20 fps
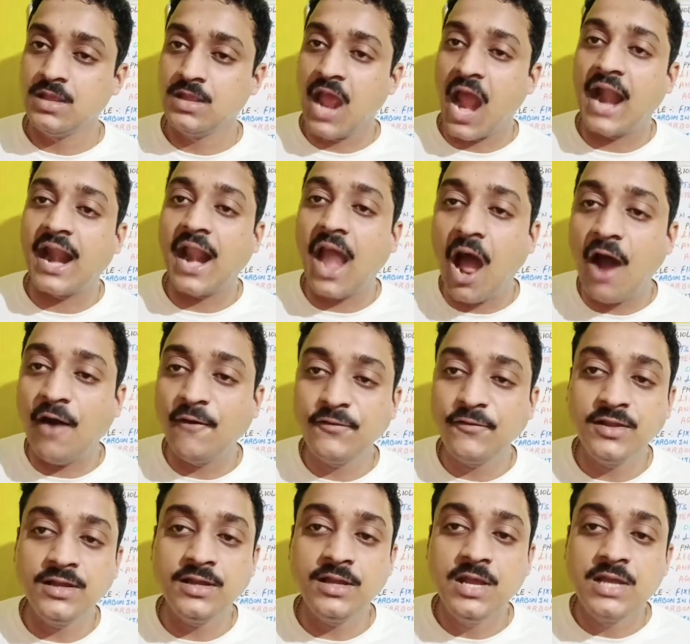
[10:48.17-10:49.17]
And
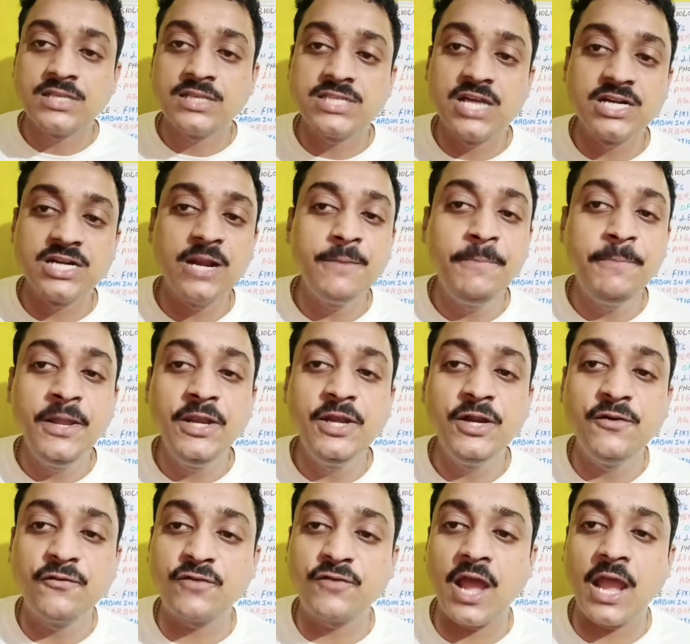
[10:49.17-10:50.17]
after certain period
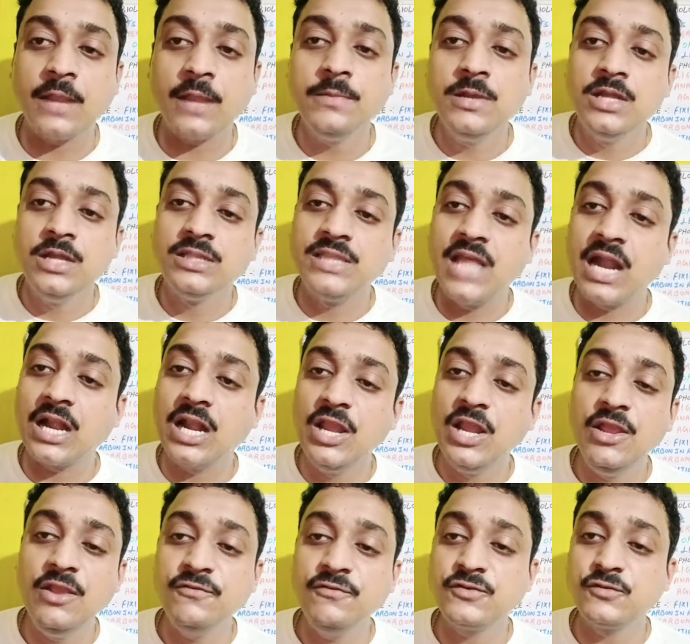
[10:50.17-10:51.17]
of time, that
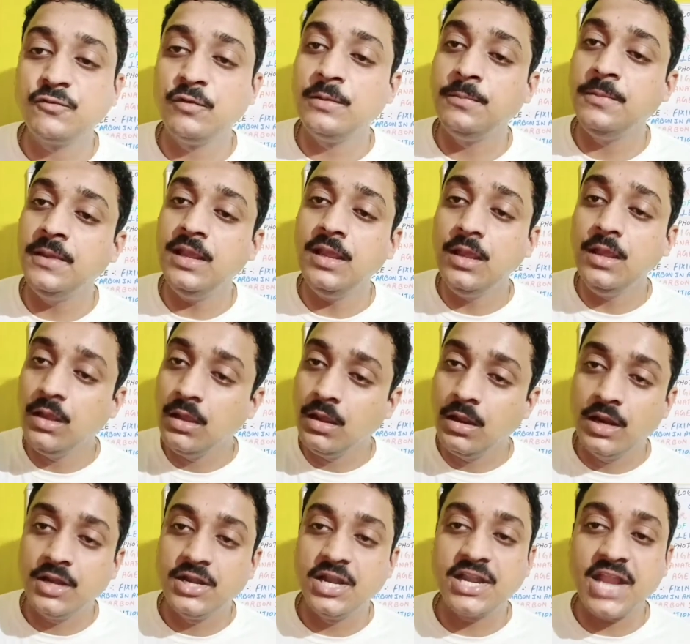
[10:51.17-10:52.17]
leaves will be
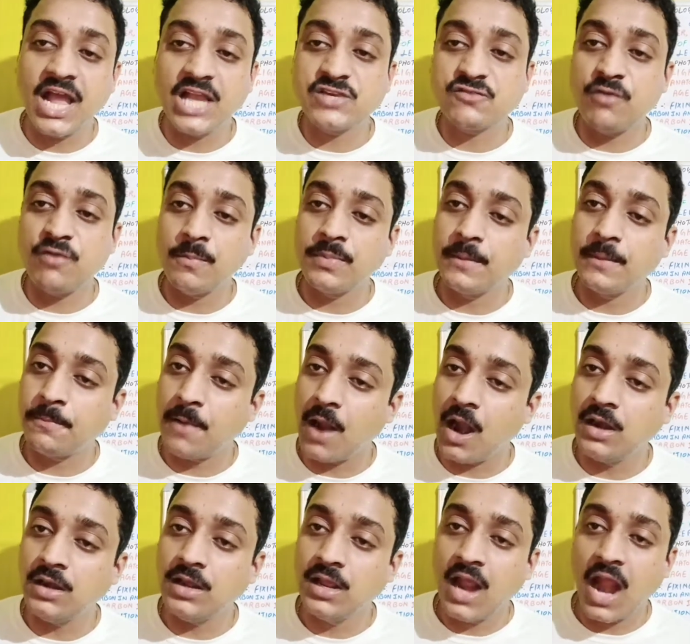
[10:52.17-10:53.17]
detached from the
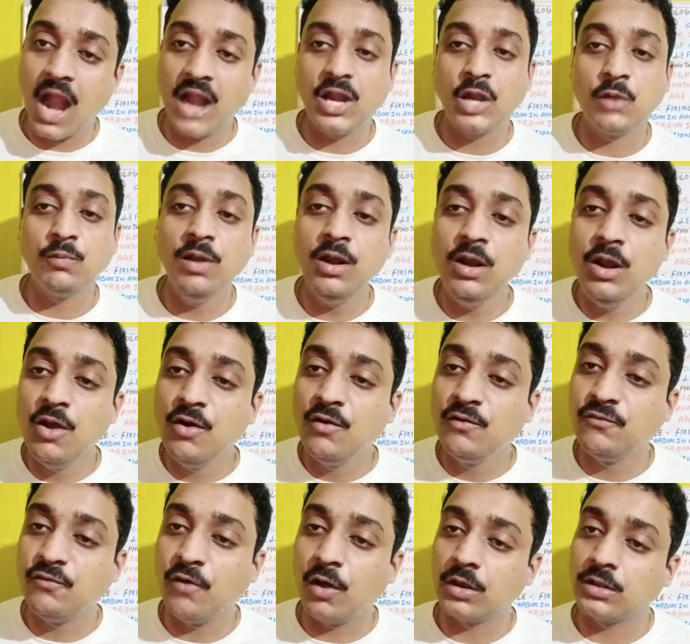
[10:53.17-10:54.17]
plant and it will
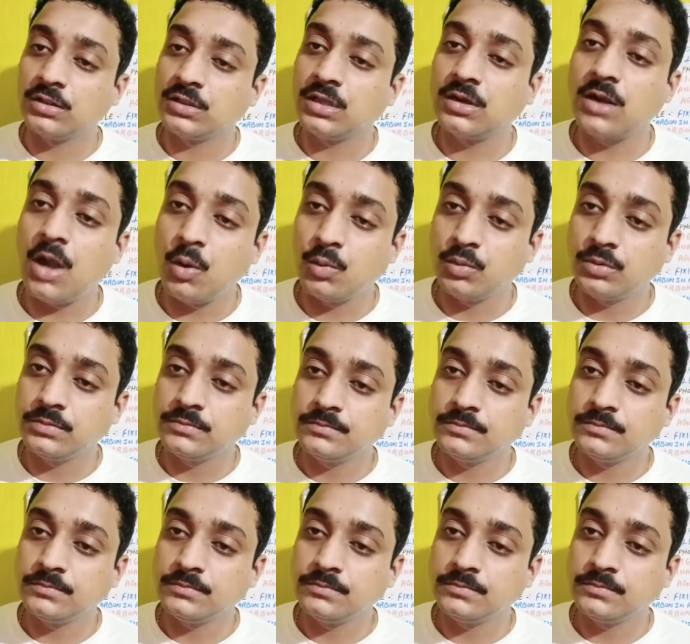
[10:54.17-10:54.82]
fall on the ground.